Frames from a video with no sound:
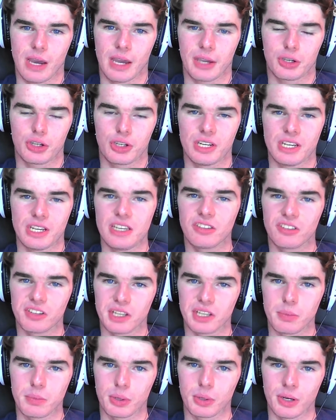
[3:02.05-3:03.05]
easily
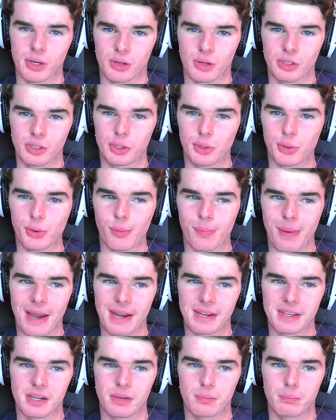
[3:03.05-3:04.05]
put it on Google
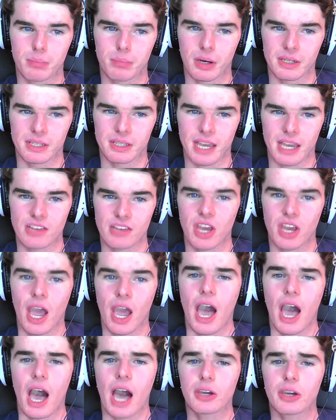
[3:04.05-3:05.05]
Podcast.
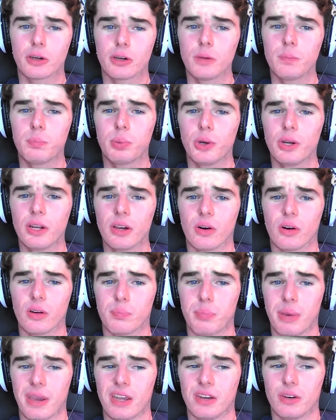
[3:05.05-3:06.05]
I could put it on
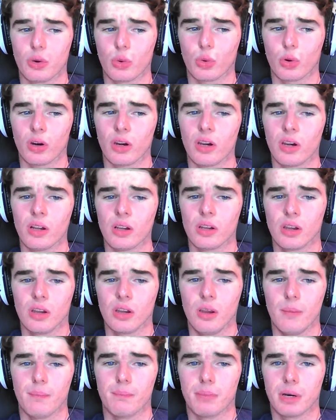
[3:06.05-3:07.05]
Pandora,
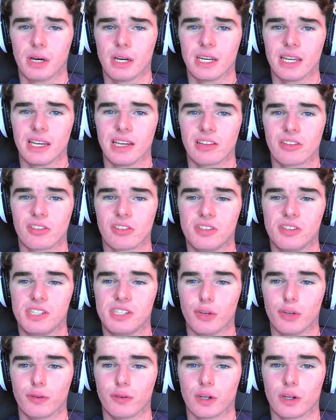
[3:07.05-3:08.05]
but it's
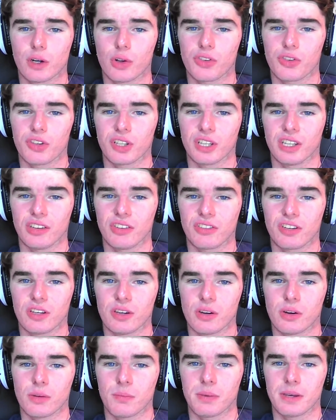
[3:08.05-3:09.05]
difficult to list it
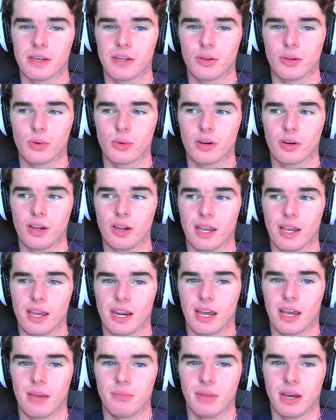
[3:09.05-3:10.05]
on Pandora, and
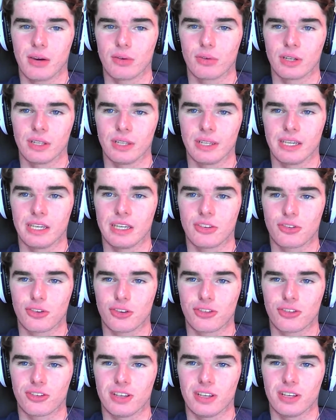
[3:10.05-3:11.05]
I'm not really
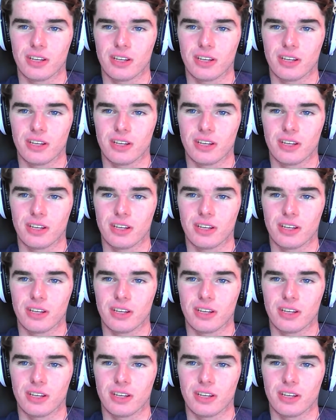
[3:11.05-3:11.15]
interested